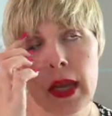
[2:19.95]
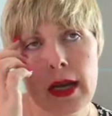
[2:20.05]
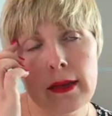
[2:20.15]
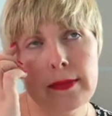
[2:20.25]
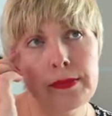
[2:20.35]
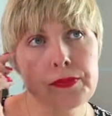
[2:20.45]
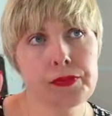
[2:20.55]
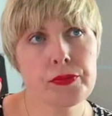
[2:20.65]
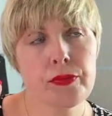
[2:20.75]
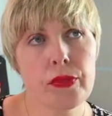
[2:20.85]

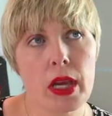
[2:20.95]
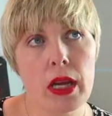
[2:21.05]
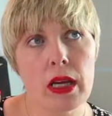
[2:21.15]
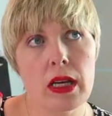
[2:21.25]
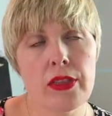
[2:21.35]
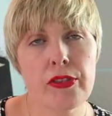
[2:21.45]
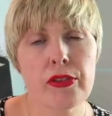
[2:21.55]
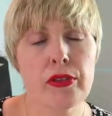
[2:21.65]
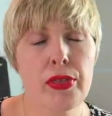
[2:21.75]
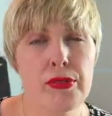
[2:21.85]
A
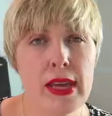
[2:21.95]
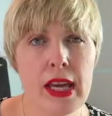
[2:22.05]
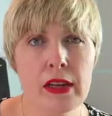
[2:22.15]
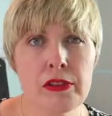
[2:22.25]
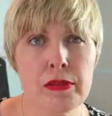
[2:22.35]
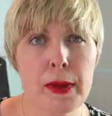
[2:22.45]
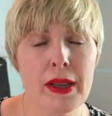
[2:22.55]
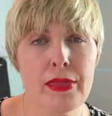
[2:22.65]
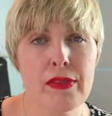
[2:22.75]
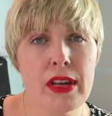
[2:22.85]
sort of 300
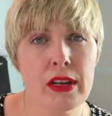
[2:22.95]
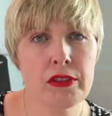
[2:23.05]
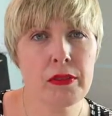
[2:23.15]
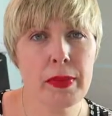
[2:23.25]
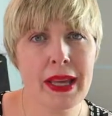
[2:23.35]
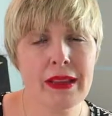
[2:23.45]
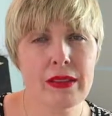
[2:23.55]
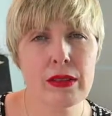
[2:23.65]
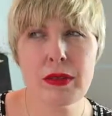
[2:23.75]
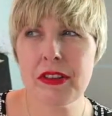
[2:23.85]
by 300
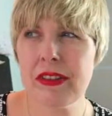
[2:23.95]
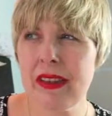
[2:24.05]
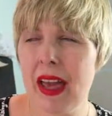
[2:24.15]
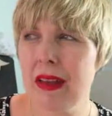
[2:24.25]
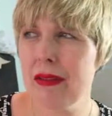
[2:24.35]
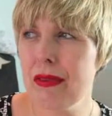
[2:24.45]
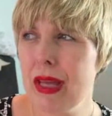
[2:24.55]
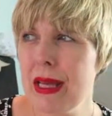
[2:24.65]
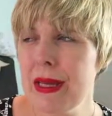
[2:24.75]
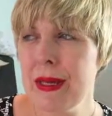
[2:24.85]
pixel, which is kind of
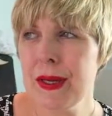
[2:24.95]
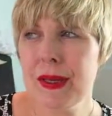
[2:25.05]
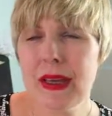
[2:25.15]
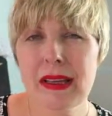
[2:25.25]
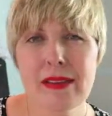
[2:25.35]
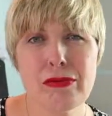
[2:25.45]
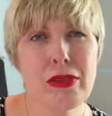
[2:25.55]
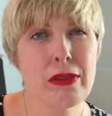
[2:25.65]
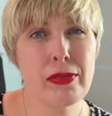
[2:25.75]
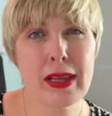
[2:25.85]

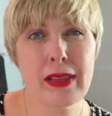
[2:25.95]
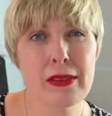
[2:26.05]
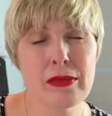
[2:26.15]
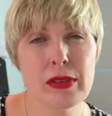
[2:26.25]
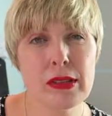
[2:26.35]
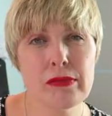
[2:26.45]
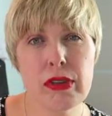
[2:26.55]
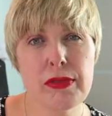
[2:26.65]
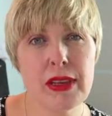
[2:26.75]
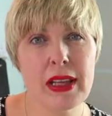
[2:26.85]
roughly
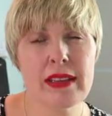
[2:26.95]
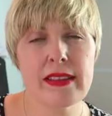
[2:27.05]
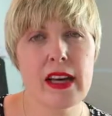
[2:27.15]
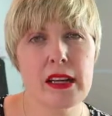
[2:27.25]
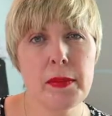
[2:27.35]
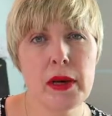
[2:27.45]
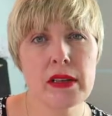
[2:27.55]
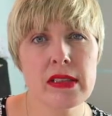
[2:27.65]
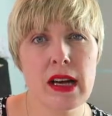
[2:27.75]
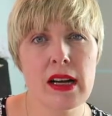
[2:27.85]
a
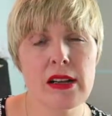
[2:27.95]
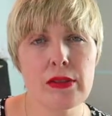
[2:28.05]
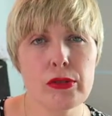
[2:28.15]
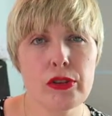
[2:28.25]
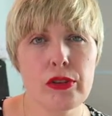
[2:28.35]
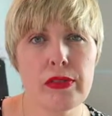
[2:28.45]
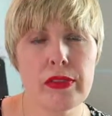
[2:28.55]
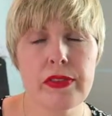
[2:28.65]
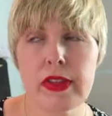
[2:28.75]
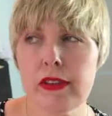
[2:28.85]
sidebar size, or
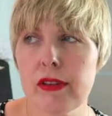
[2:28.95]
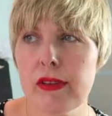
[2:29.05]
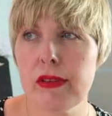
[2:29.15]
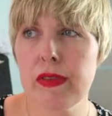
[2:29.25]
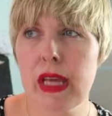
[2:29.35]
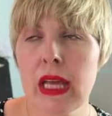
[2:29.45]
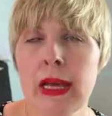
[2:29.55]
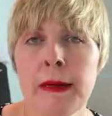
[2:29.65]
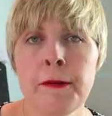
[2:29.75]
250.